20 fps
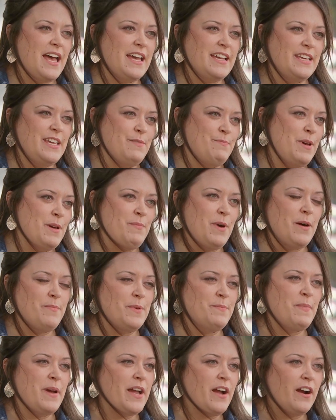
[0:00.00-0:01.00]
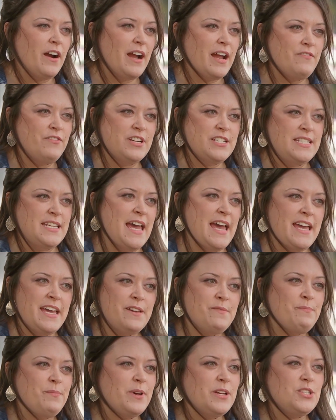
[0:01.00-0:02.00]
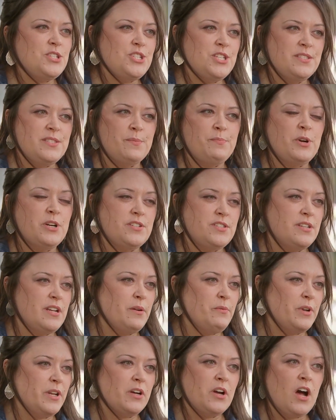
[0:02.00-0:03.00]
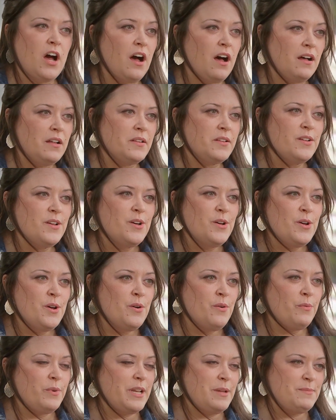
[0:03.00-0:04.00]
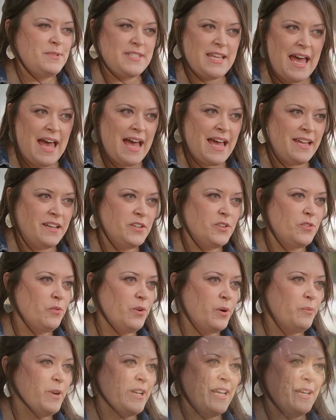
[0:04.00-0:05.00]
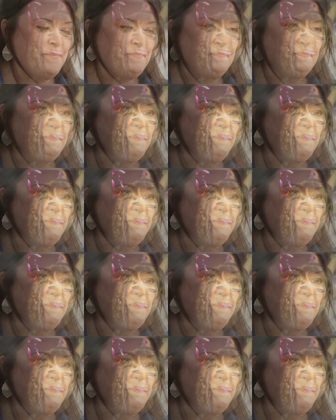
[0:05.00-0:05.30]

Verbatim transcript: I keep my mom in my heart every day, but she's the person I want to call when I'm sad or when I